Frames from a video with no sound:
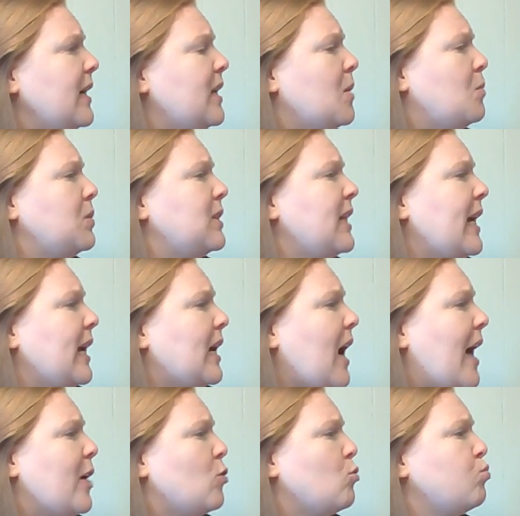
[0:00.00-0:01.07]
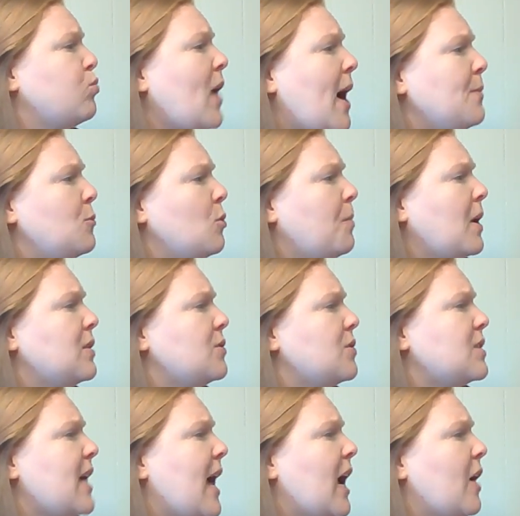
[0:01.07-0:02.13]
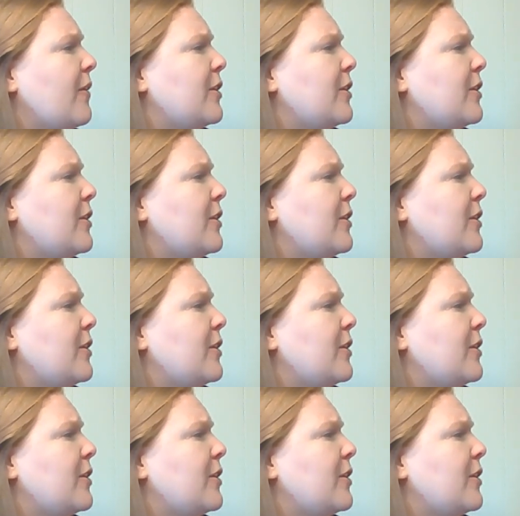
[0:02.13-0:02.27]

In a blink, I grabbed Rapunzel's hair